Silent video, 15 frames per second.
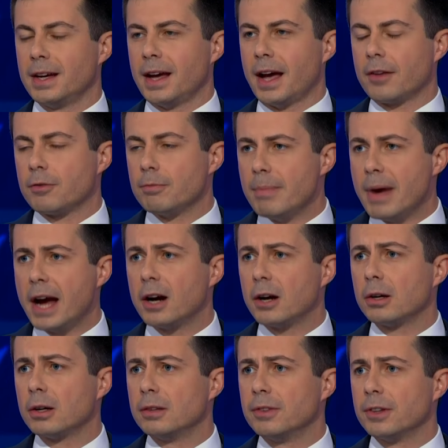As
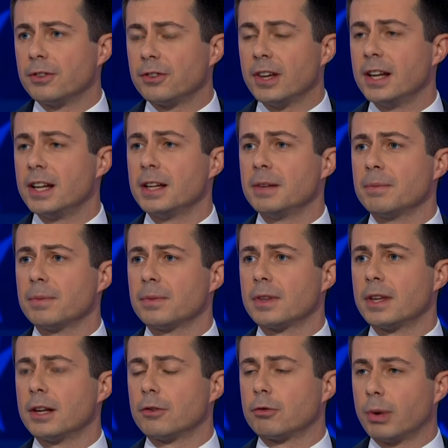mayor of a city
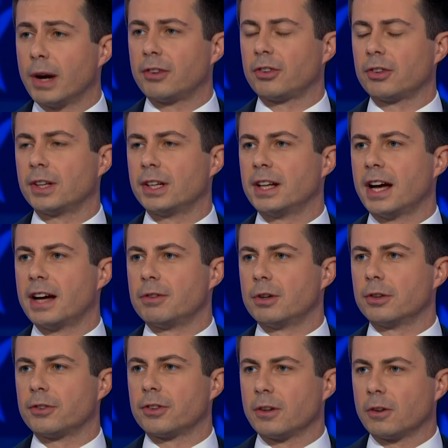that is racially
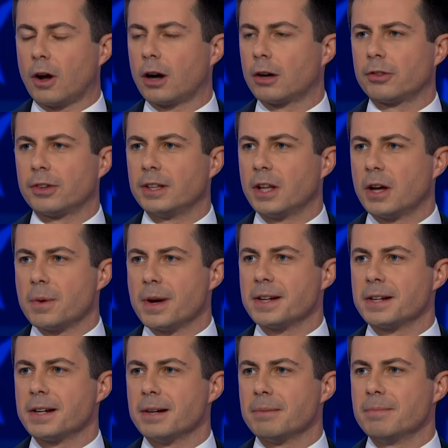diverse and largely low
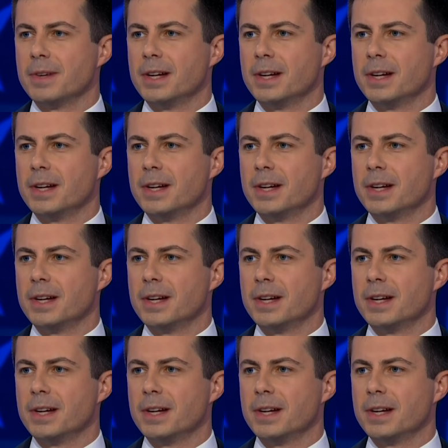income,